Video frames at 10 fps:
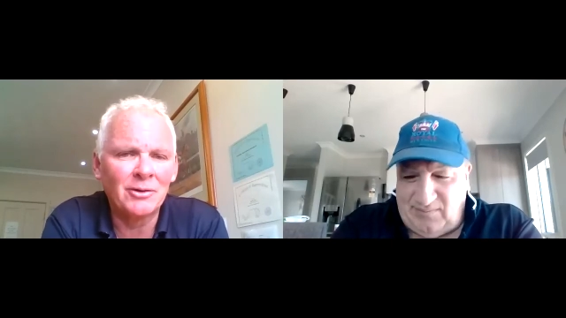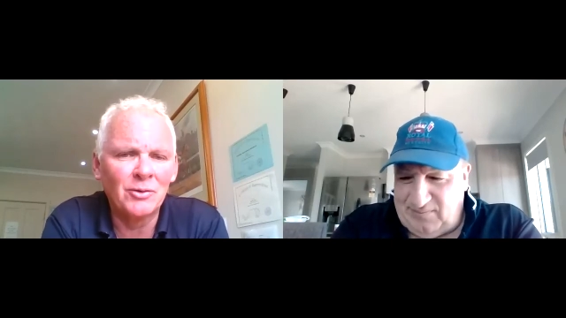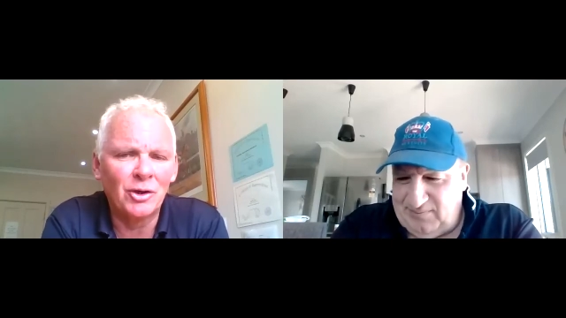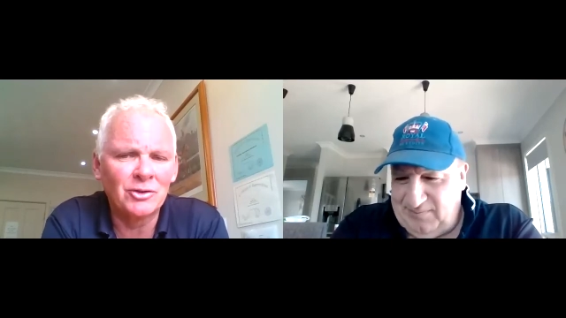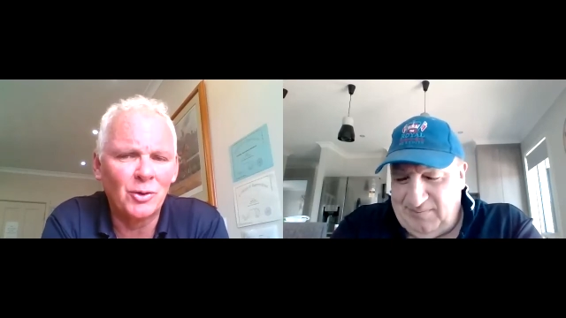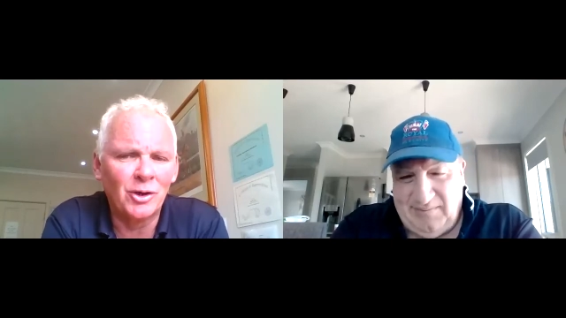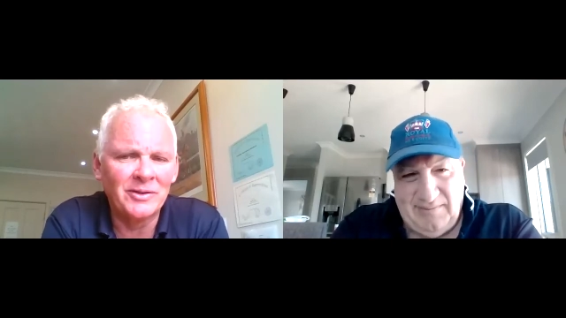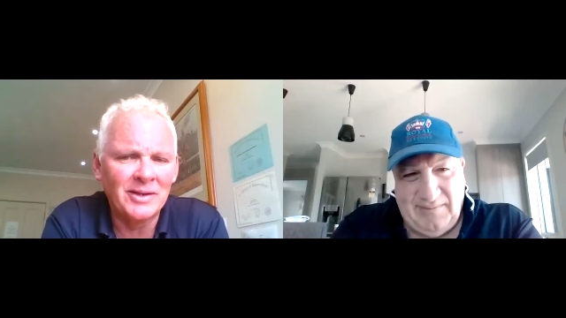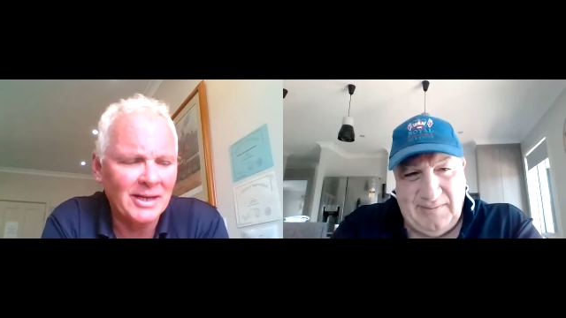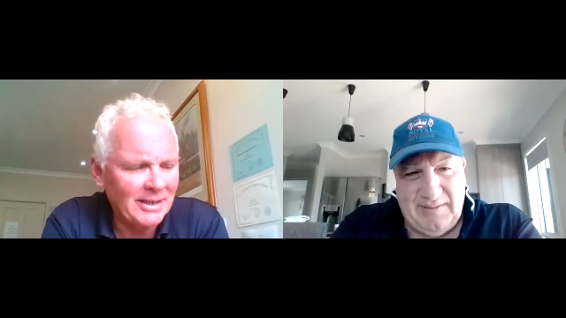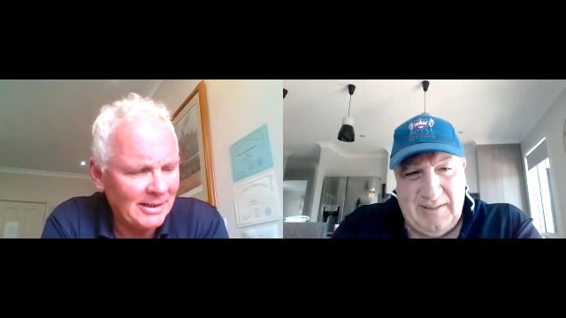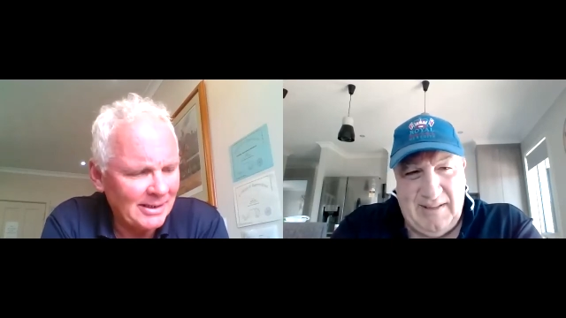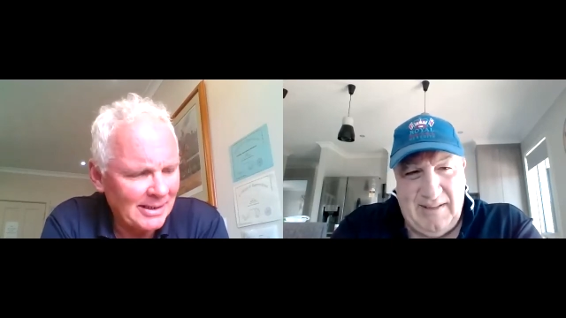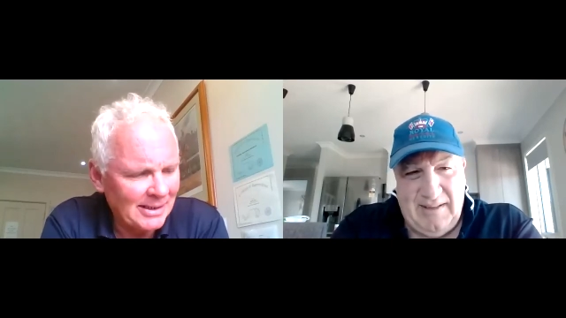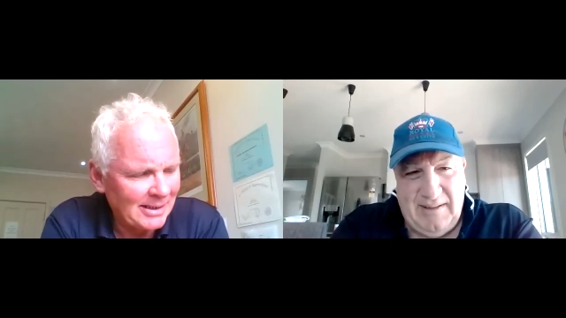Speaker 1: a nice, quiet day. And
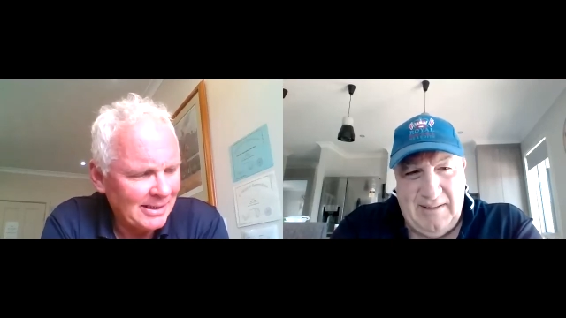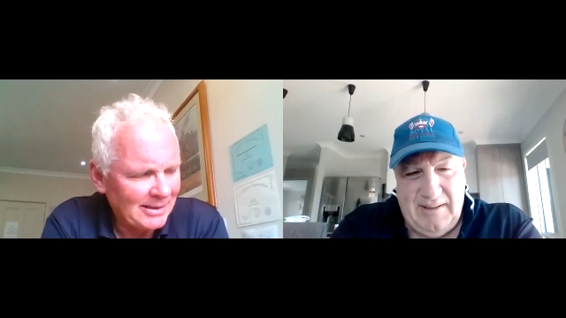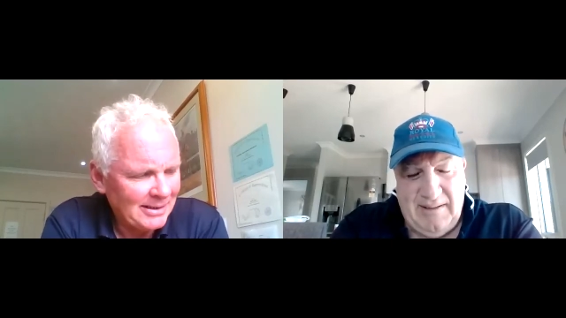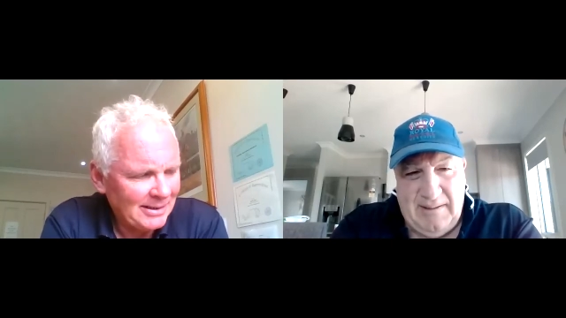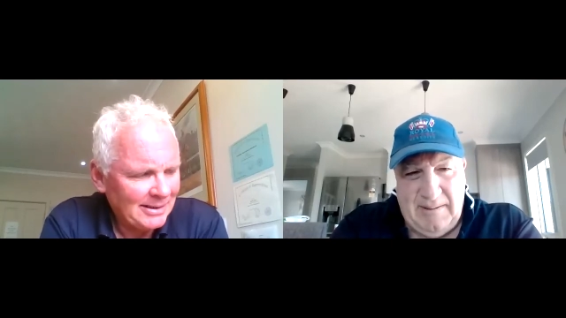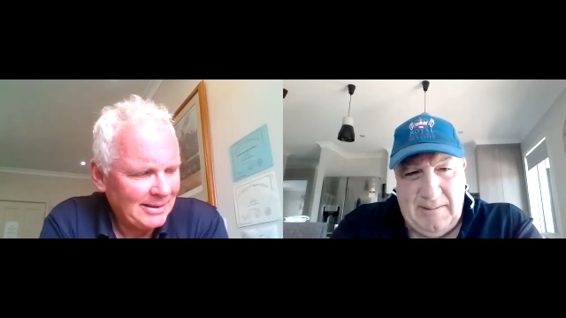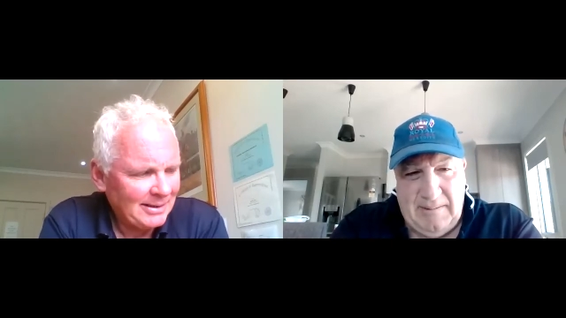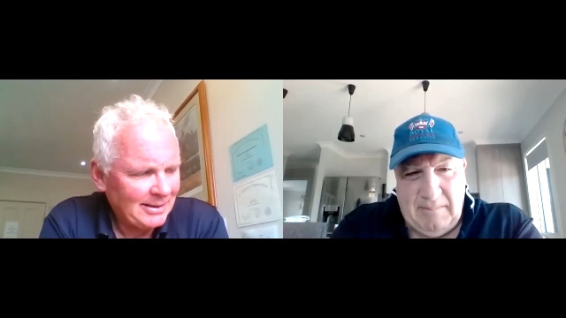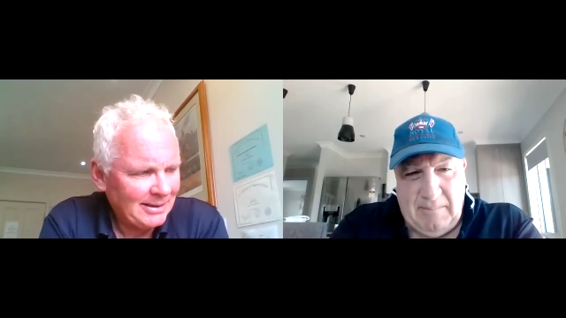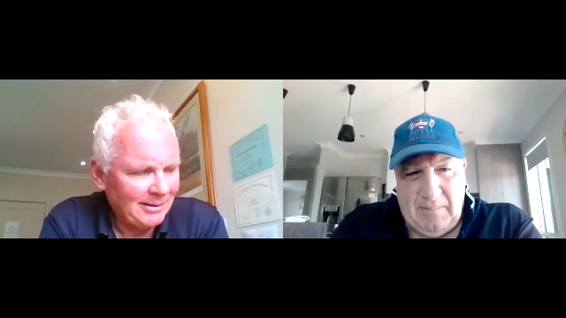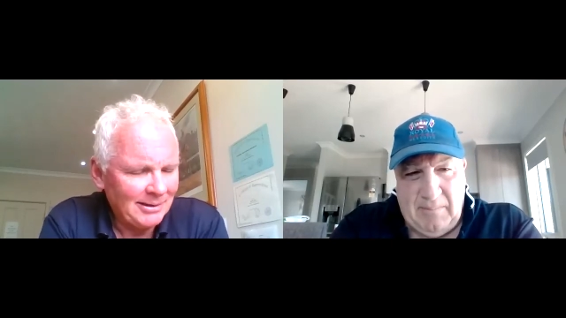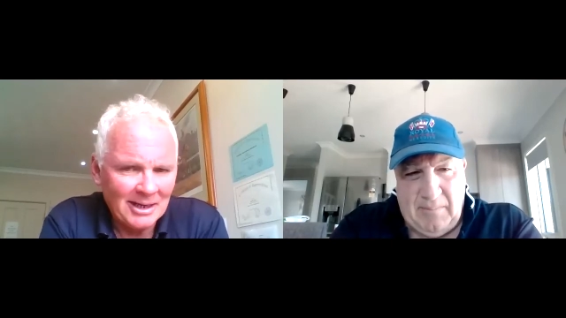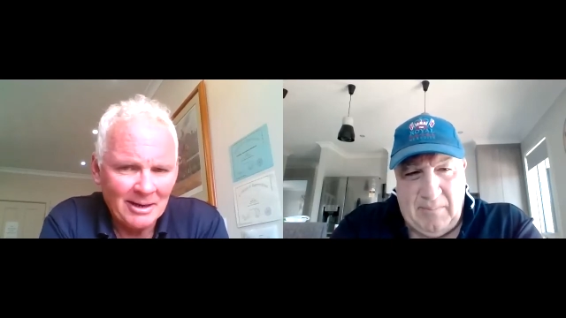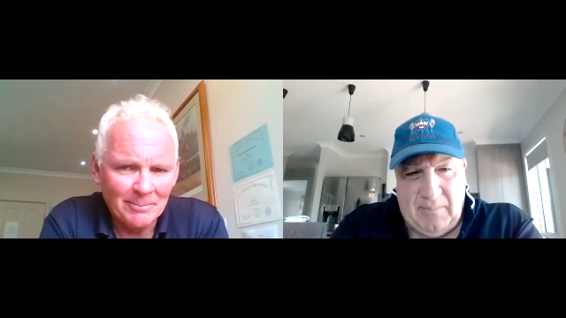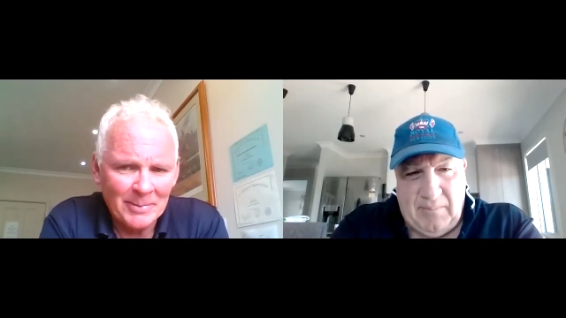uh, Liz had
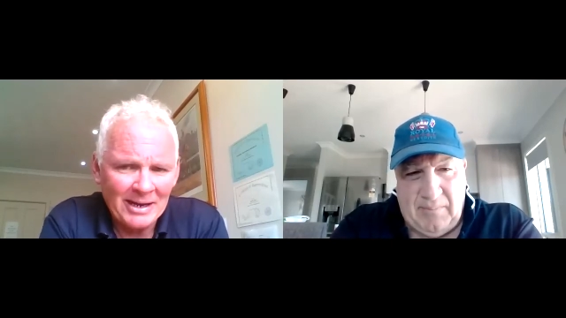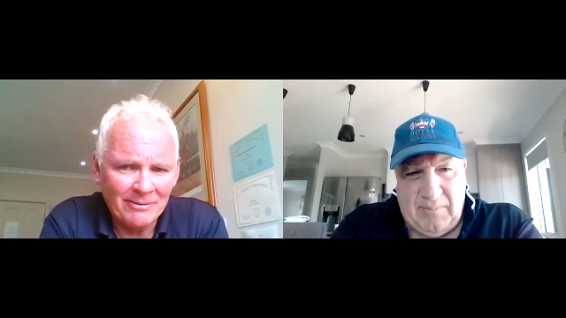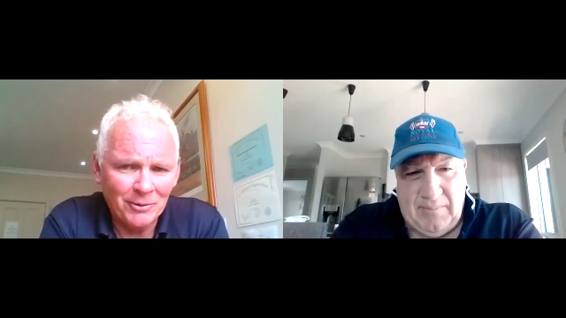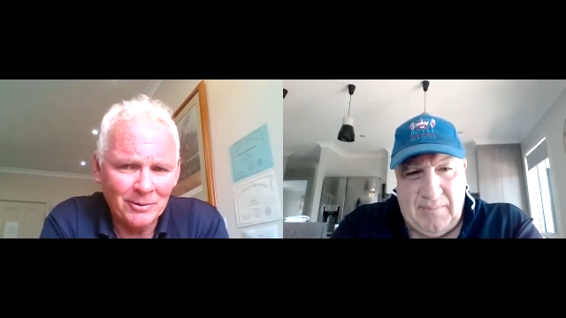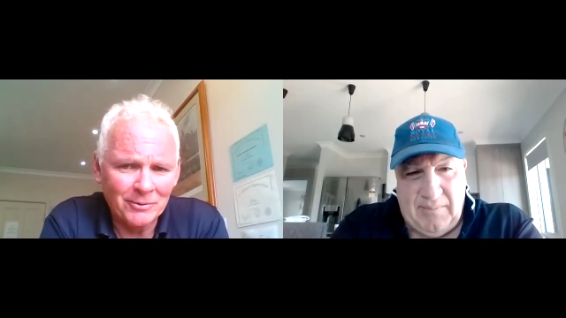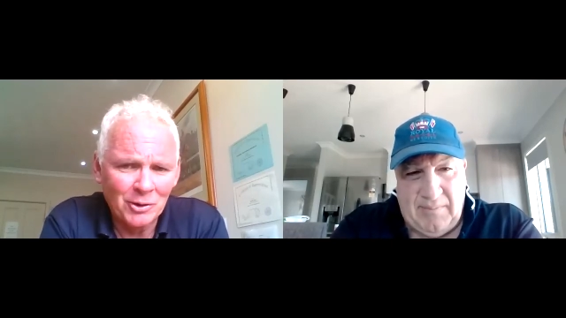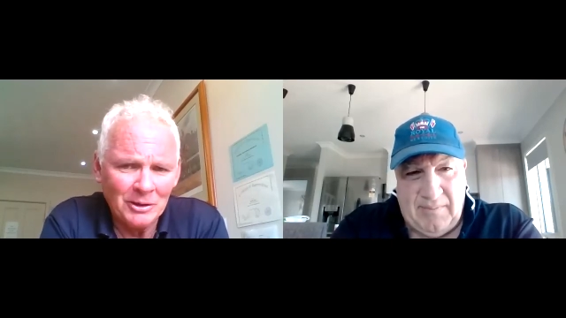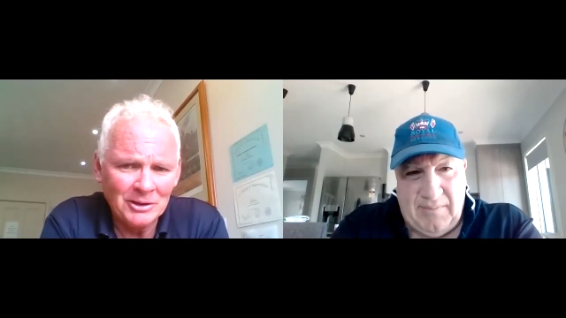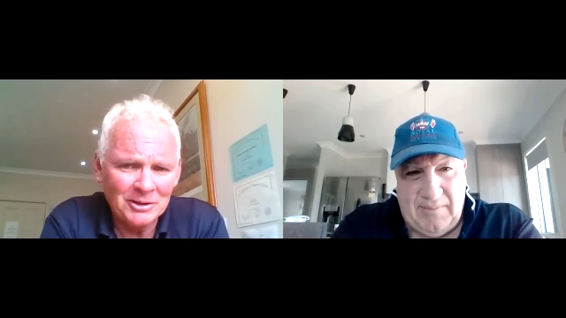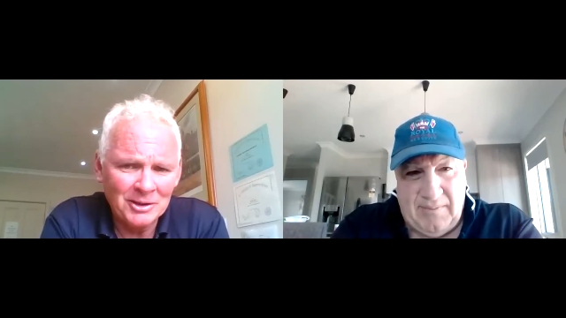a bag full of coins.